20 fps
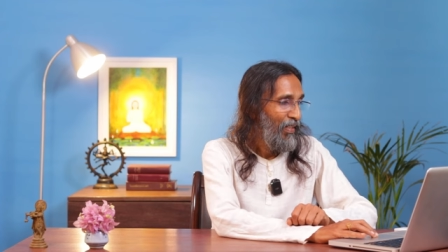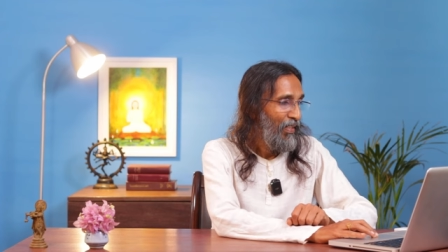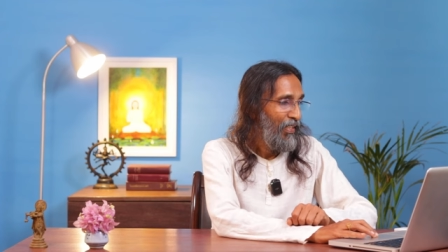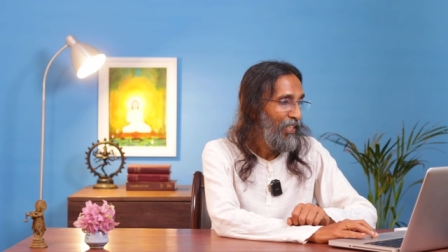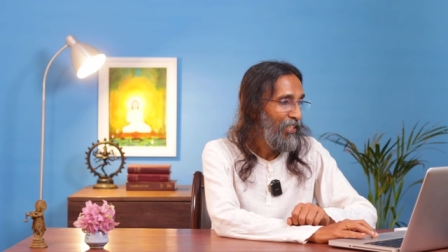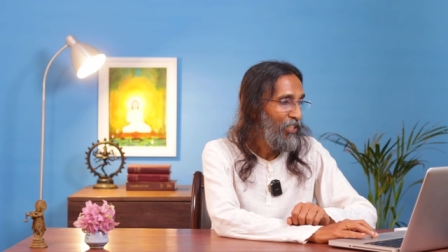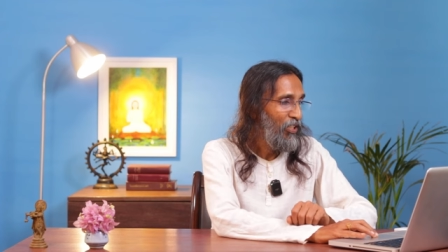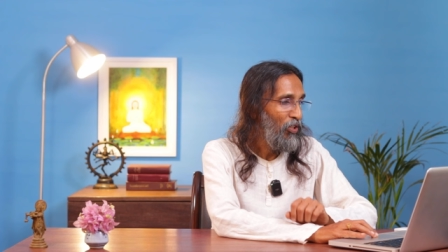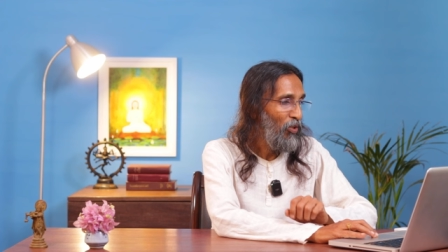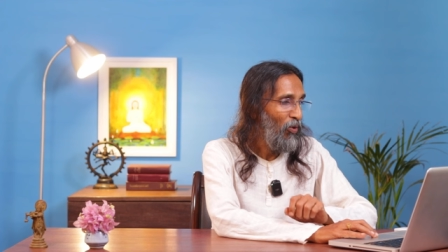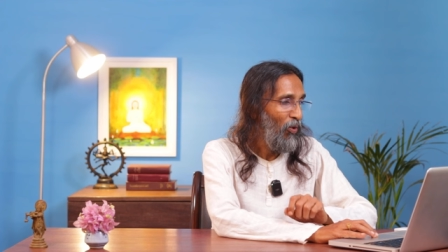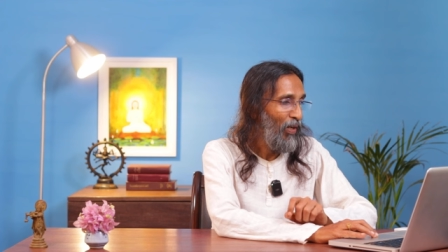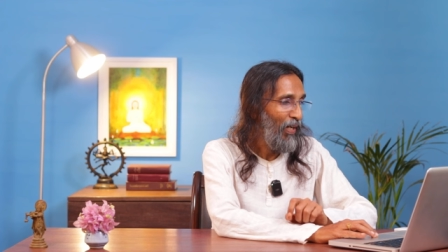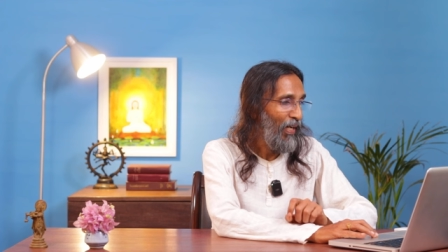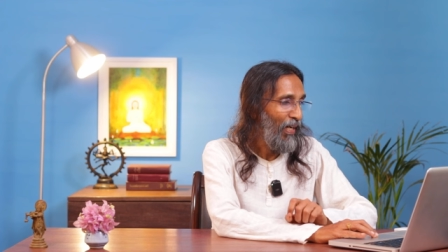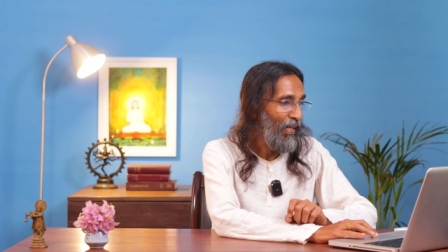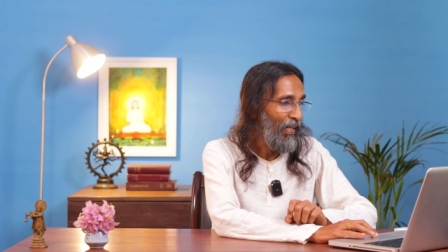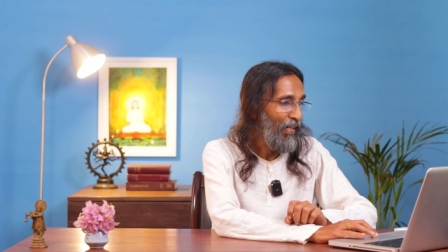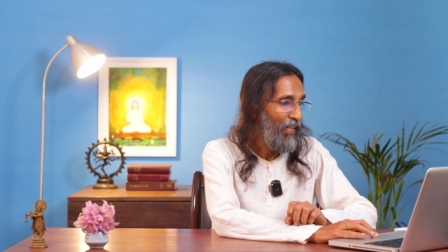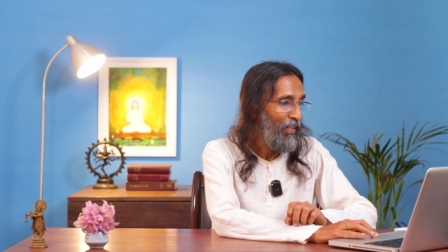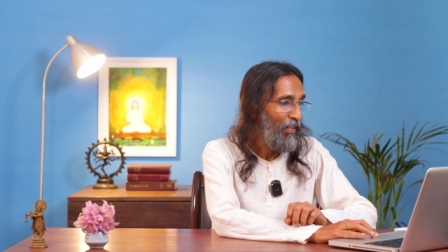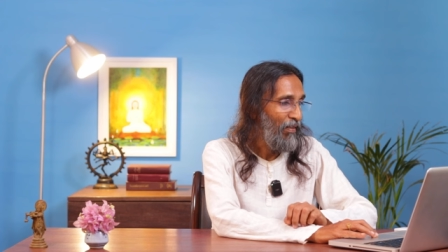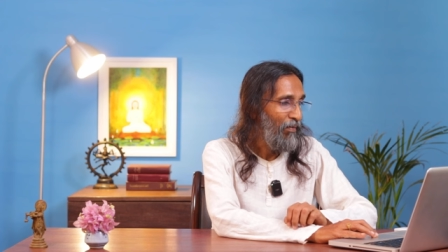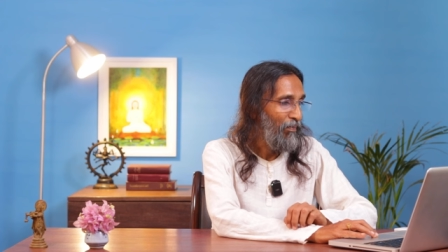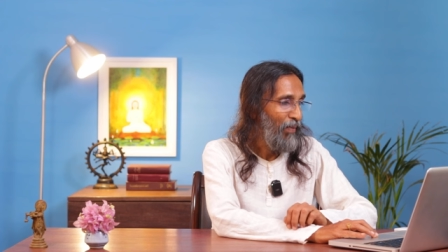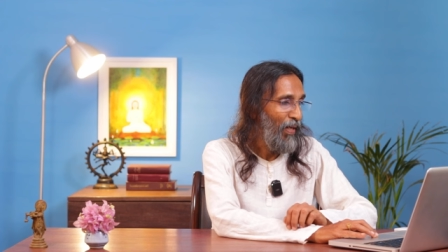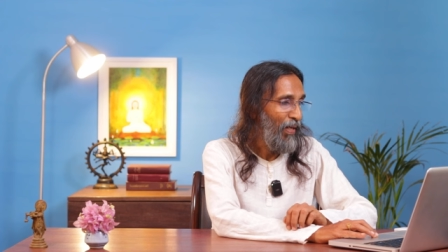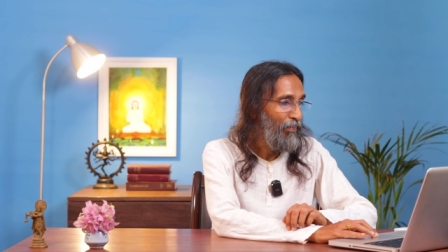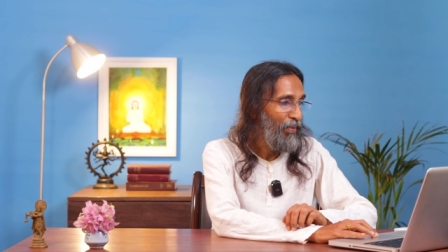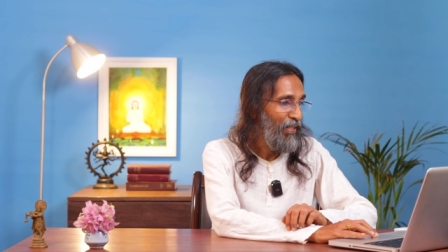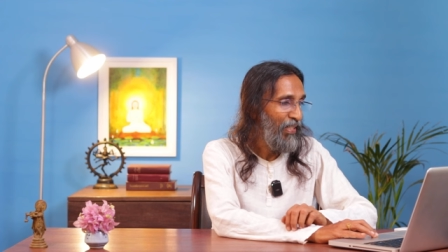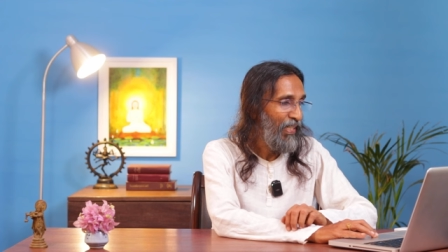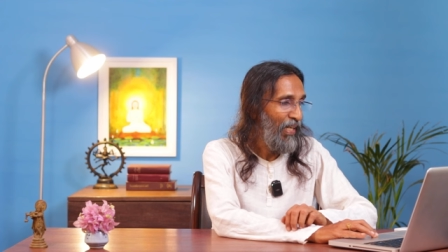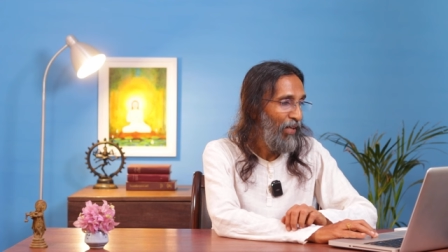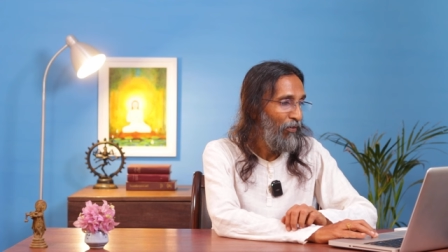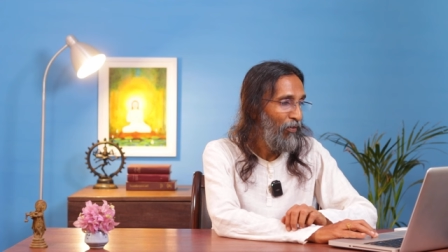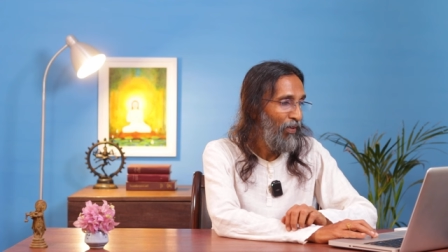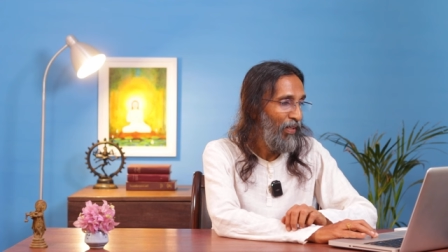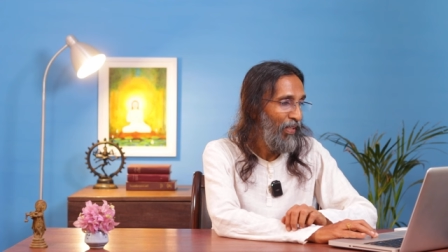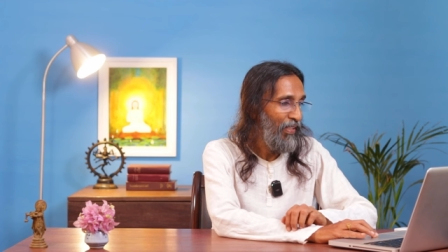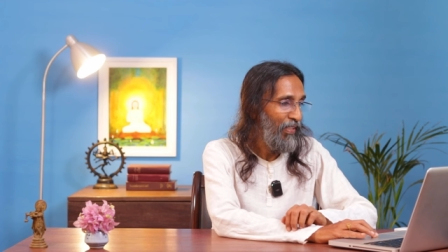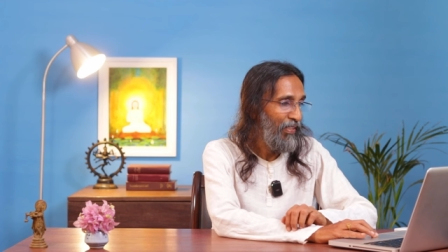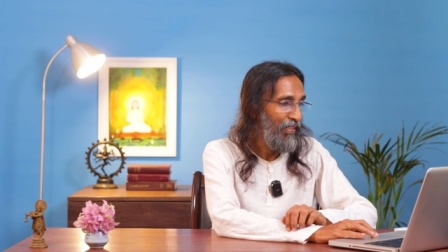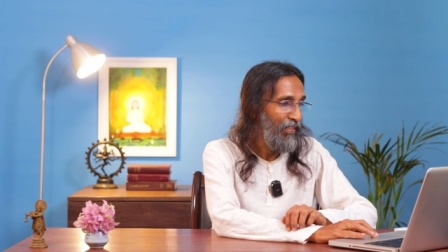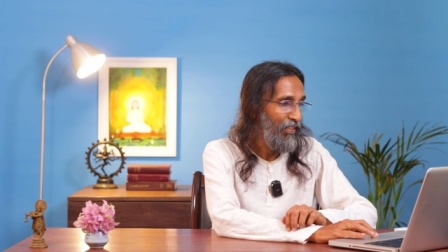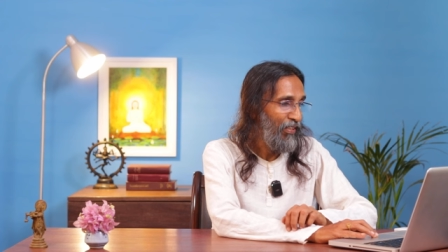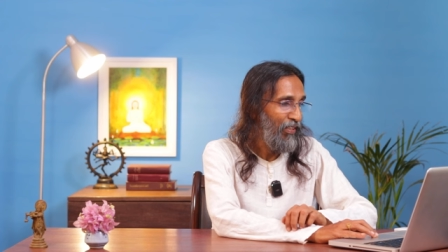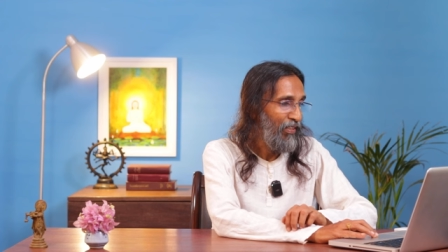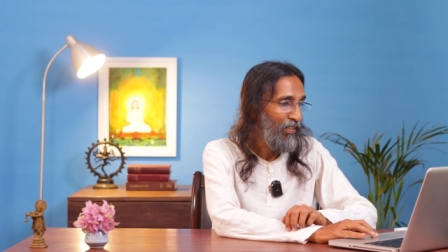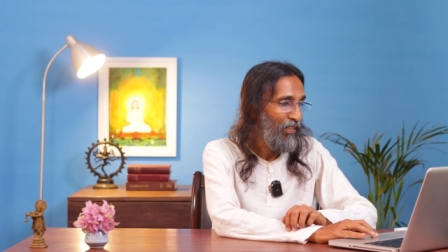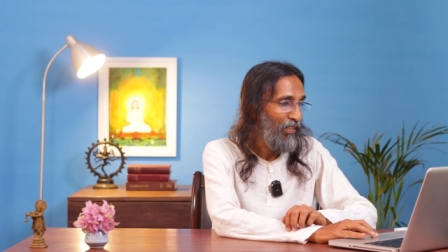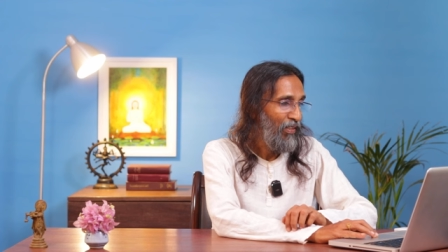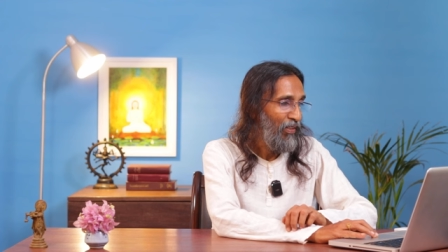His yoga may be governed